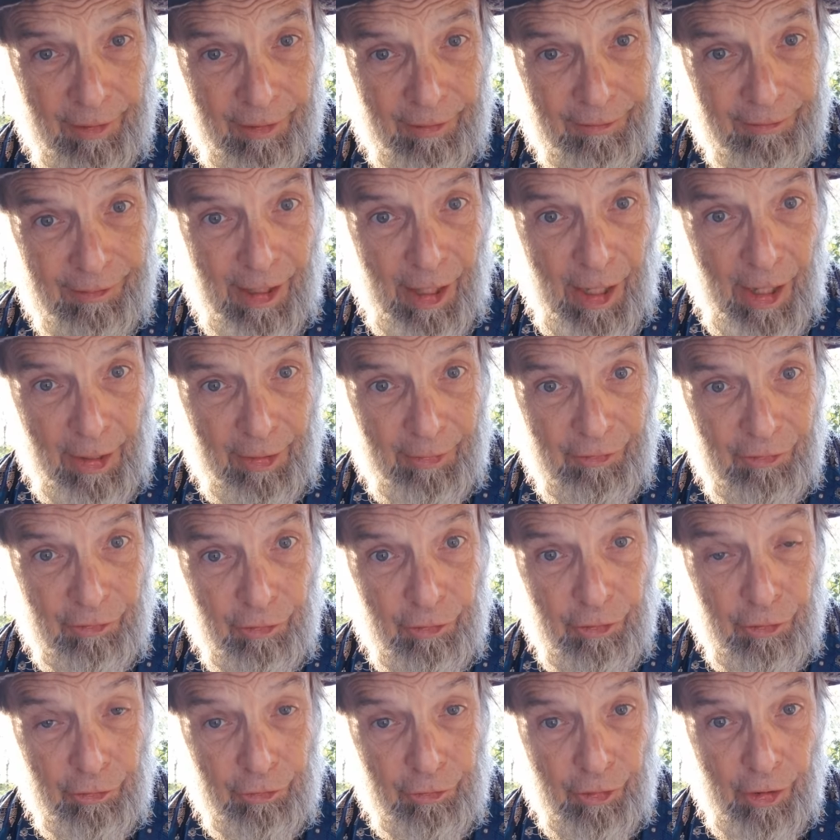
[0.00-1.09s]
legs,
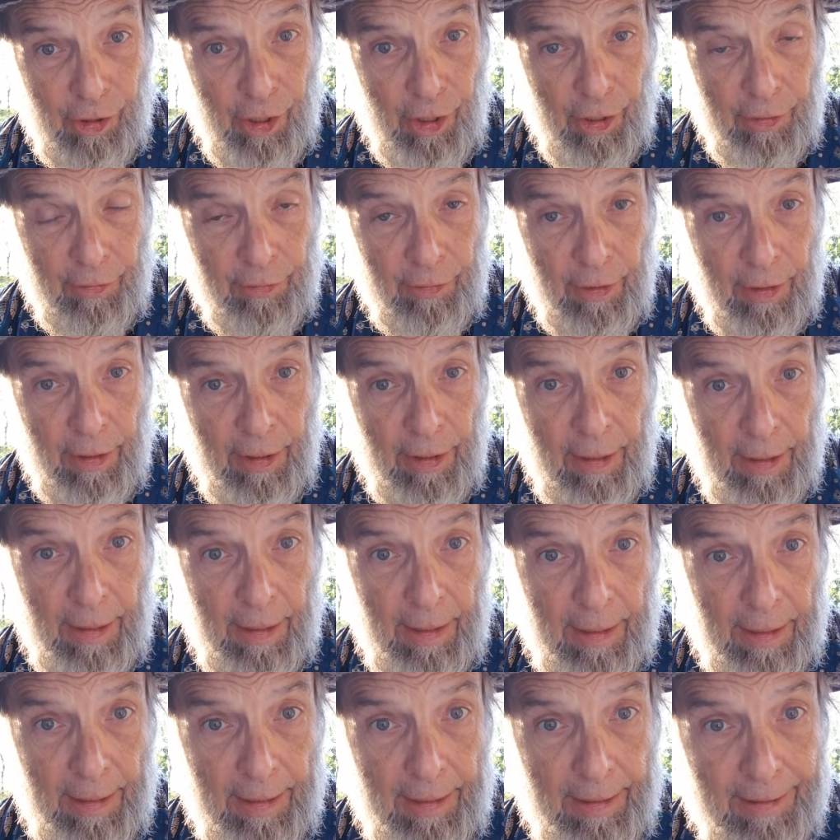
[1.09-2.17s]
they're thin,
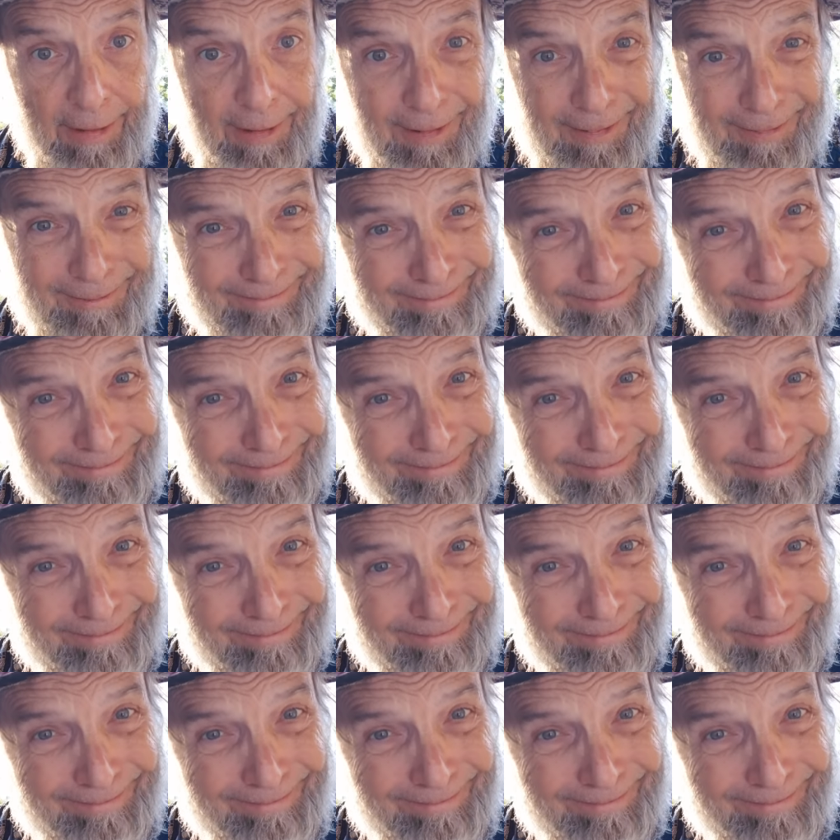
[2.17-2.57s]
and